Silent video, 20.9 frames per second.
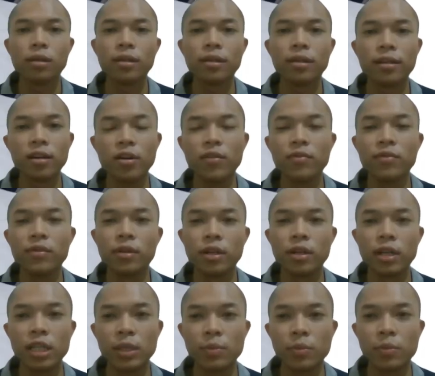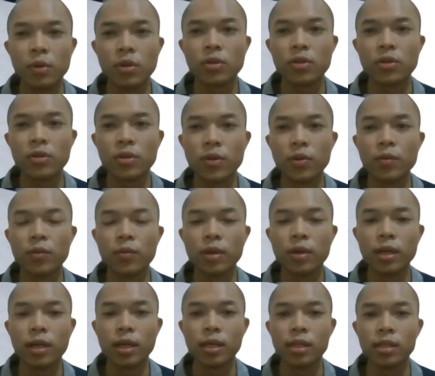Data of the response of
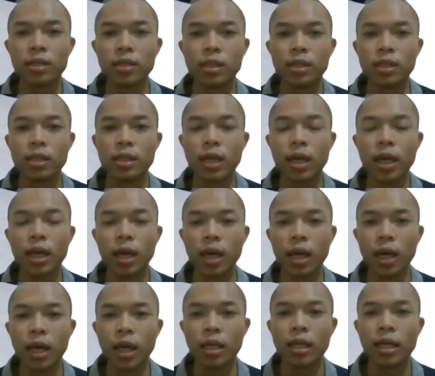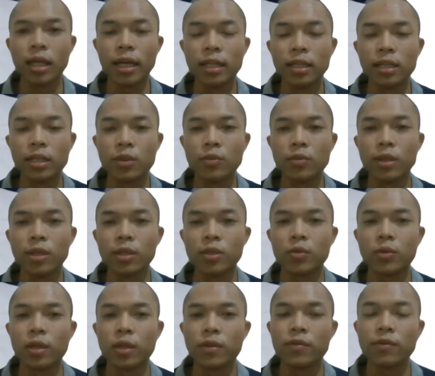191
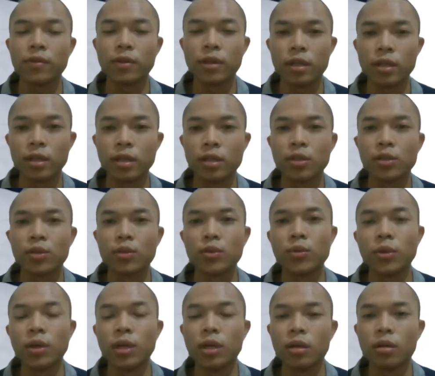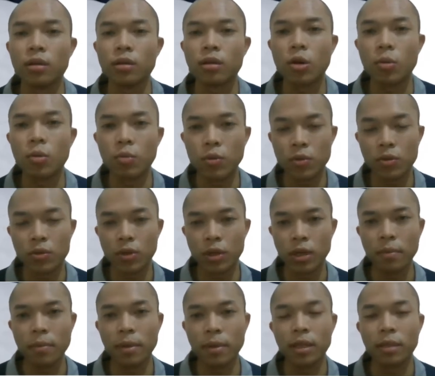12th graders to a
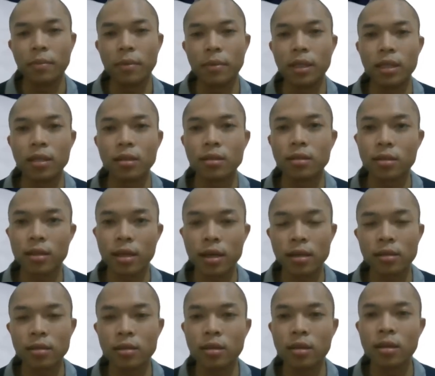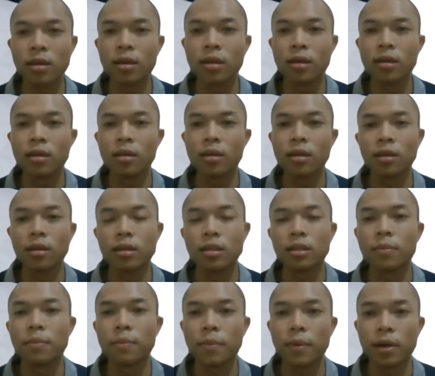non-compulsory mathematics test that
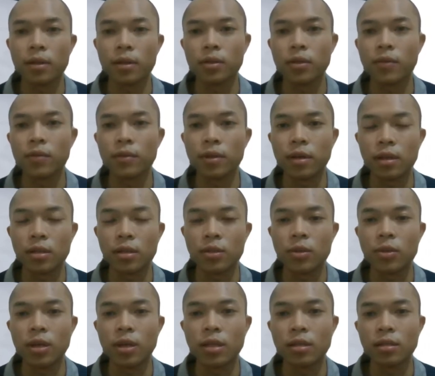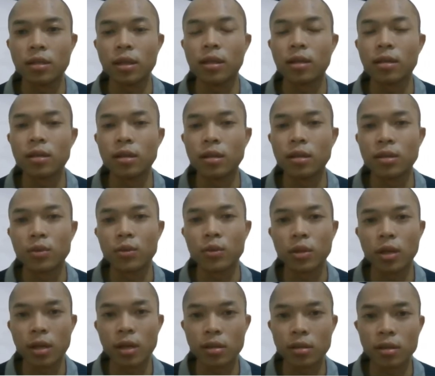is a part of National Standardized
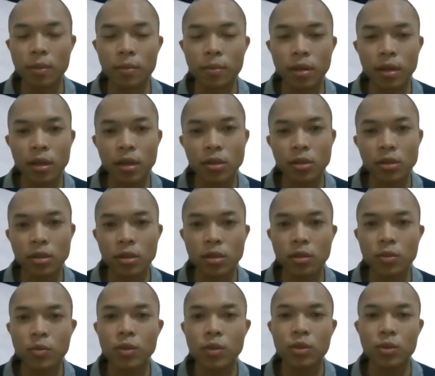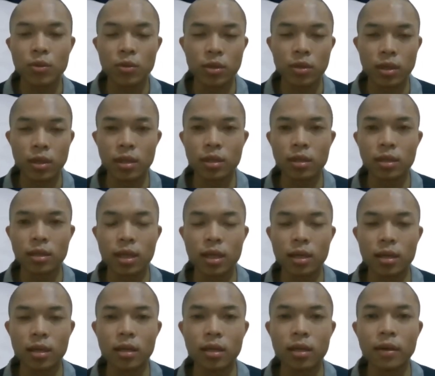School Examination was used in this
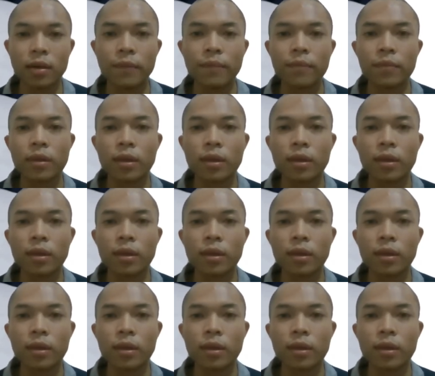study.